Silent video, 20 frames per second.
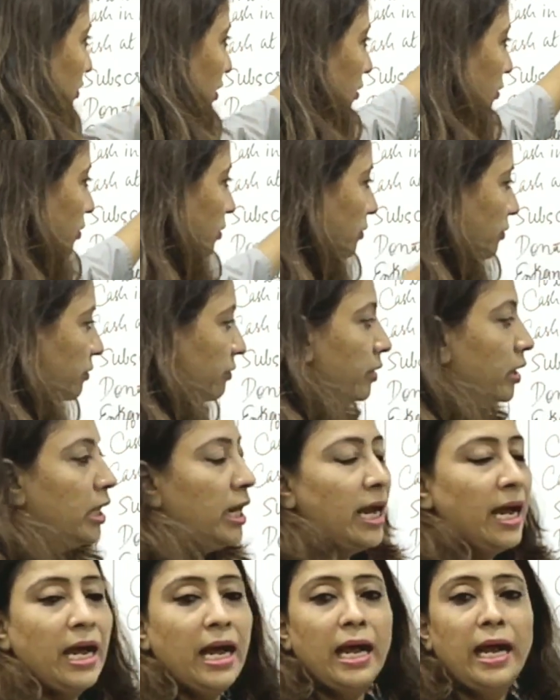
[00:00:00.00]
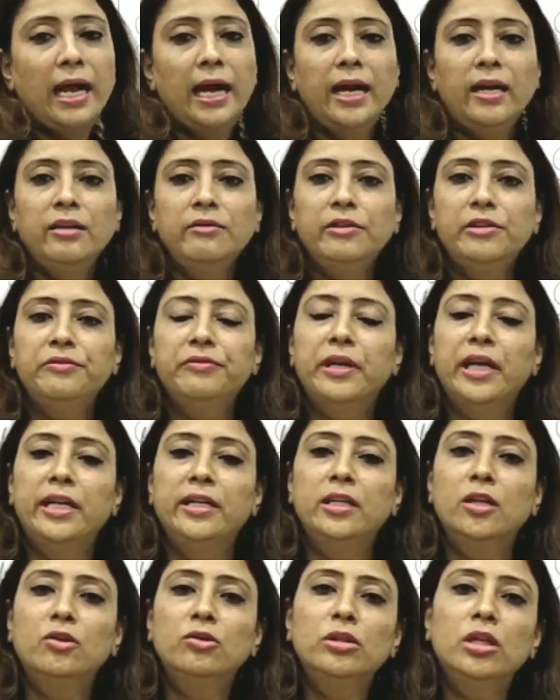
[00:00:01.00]
We
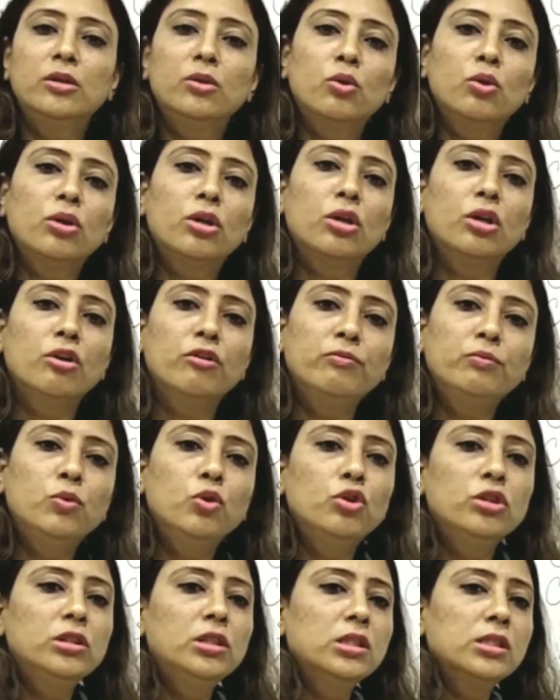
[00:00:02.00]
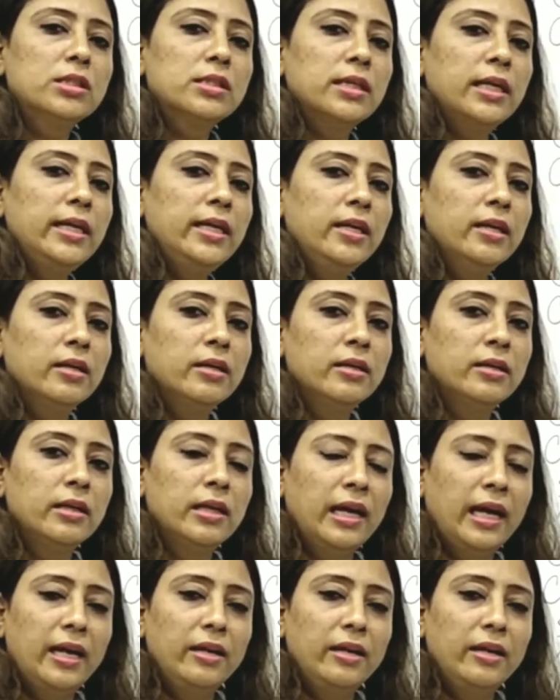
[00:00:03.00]
find out the total of both the sides,